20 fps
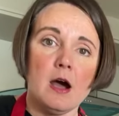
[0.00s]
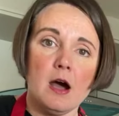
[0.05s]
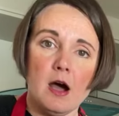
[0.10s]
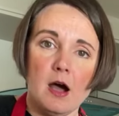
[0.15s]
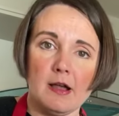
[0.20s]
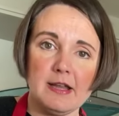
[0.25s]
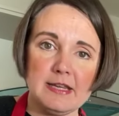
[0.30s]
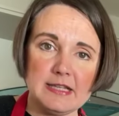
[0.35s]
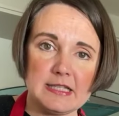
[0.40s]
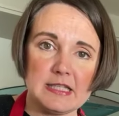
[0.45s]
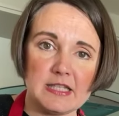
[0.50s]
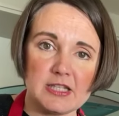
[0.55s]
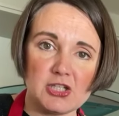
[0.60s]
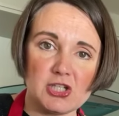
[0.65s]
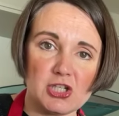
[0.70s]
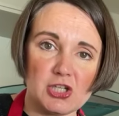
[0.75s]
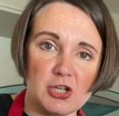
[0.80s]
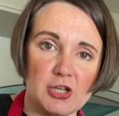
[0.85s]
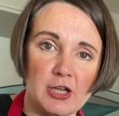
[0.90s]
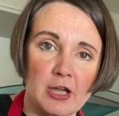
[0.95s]
icing
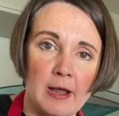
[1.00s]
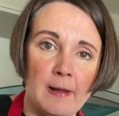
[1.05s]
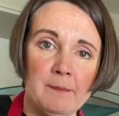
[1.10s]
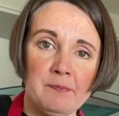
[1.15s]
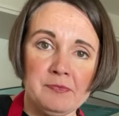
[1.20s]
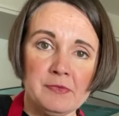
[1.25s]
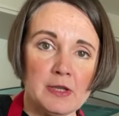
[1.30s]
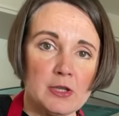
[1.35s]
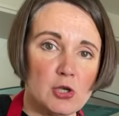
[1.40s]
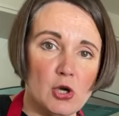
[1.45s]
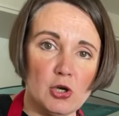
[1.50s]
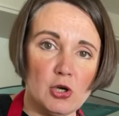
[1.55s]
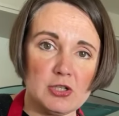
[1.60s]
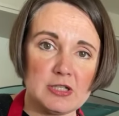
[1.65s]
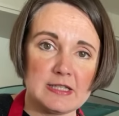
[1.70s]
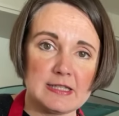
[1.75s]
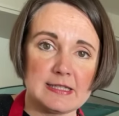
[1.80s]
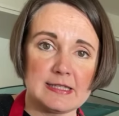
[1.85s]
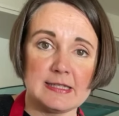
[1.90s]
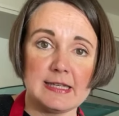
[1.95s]
sugar
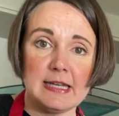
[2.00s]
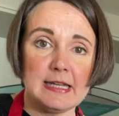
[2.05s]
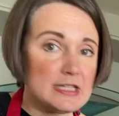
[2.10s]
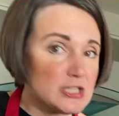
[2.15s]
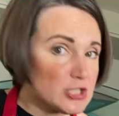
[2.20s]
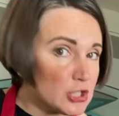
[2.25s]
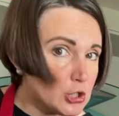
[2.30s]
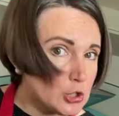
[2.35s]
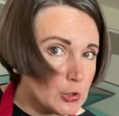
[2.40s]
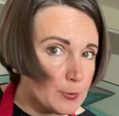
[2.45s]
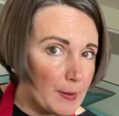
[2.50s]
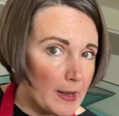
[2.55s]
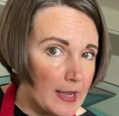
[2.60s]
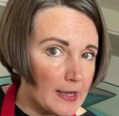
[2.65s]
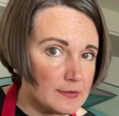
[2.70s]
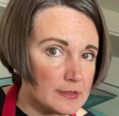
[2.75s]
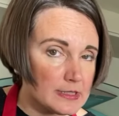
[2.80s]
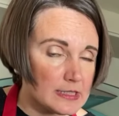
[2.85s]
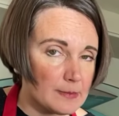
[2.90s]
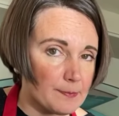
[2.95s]
costs nearly
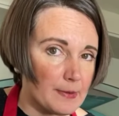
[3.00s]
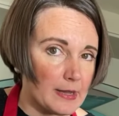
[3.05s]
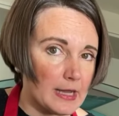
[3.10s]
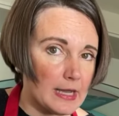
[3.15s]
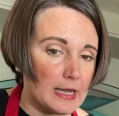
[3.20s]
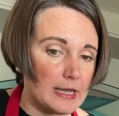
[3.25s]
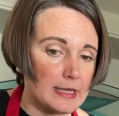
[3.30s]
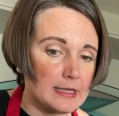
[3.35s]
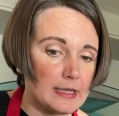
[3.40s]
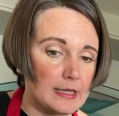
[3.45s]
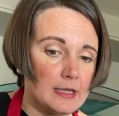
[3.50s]
£2 a bag,